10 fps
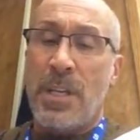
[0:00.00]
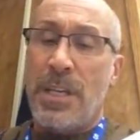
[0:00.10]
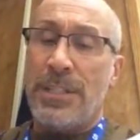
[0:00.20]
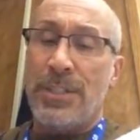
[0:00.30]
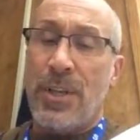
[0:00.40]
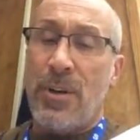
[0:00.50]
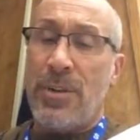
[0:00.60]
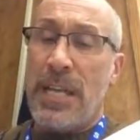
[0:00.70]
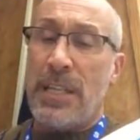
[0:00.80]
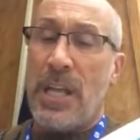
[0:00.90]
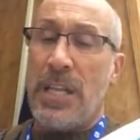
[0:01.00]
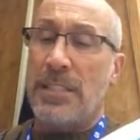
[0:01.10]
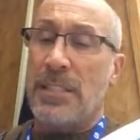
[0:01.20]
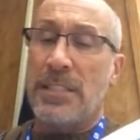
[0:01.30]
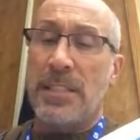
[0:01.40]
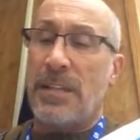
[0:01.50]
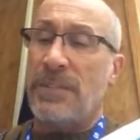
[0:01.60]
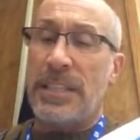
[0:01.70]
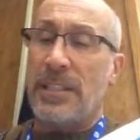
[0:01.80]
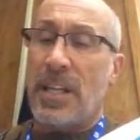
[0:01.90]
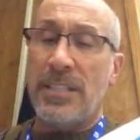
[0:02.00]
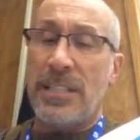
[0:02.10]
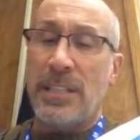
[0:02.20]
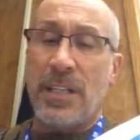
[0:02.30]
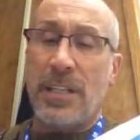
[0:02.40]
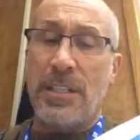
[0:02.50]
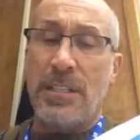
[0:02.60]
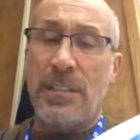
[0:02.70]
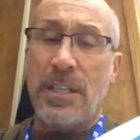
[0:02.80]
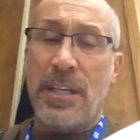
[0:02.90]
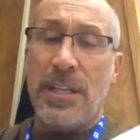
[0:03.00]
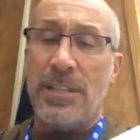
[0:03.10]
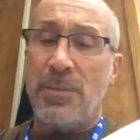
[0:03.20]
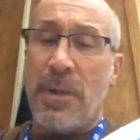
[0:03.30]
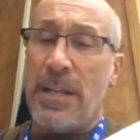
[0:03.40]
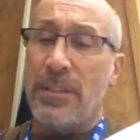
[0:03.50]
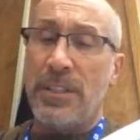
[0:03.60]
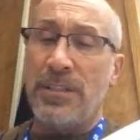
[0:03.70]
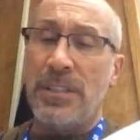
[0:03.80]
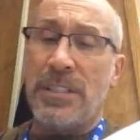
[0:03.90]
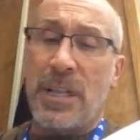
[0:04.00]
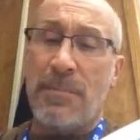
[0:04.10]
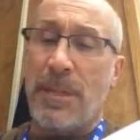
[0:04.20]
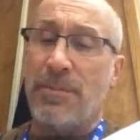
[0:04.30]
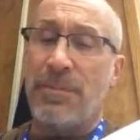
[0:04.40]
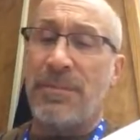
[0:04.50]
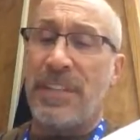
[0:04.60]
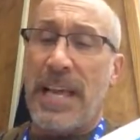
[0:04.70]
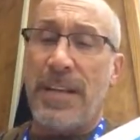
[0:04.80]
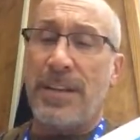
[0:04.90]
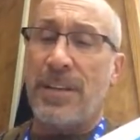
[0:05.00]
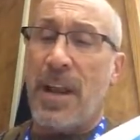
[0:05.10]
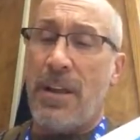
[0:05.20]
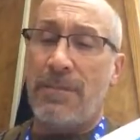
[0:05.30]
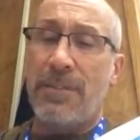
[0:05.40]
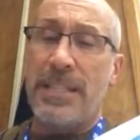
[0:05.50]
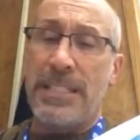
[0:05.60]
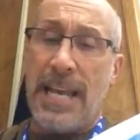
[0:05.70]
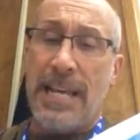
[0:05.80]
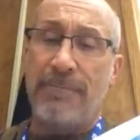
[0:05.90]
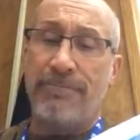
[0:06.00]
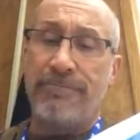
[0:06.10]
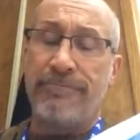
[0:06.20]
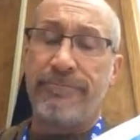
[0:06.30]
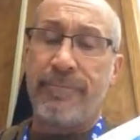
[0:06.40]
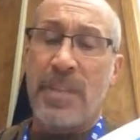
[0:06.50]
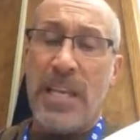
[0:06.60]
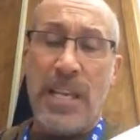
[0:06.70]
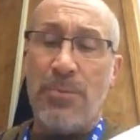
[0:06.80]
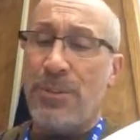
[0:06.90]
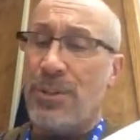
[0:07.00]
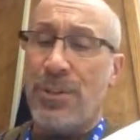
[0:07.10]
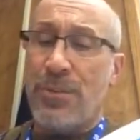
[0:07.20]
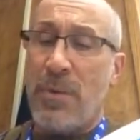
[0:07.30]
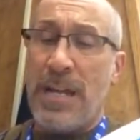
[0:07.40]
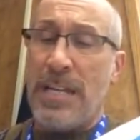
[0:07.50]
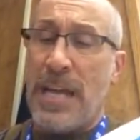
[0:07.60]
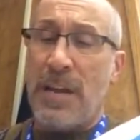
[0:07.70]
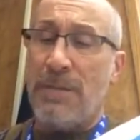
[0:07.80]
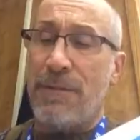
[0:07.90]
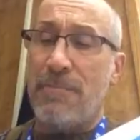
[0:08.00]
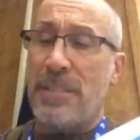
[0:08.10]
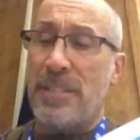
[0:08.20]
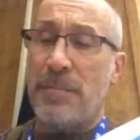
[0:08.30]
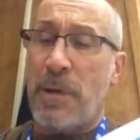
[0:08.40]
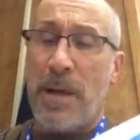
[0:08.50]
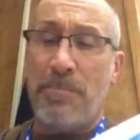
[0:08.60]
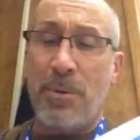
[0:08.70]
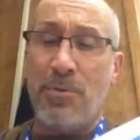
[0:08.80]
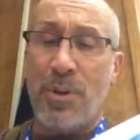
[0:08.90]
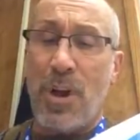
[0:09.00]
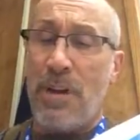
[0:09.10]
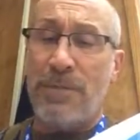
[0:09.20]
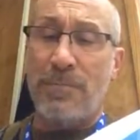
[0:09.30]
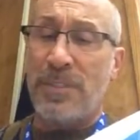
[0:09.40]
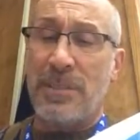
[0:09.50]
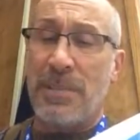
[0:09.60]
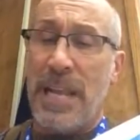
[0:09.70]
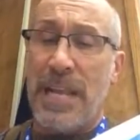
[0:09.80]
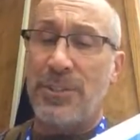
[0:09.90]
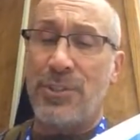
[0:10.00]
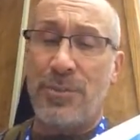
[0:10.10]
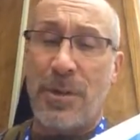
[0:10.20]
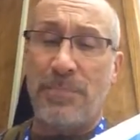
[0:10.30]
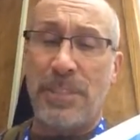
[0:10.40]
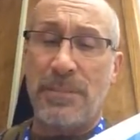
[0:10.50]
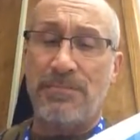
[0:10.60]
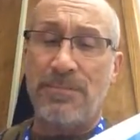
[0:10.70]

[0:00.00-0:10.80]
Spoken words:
His coat had lost its lovely glossy look. His round little stomach grew flatter every day. He would turn away now from Mrs. Popper, would offer him some canned shrimps.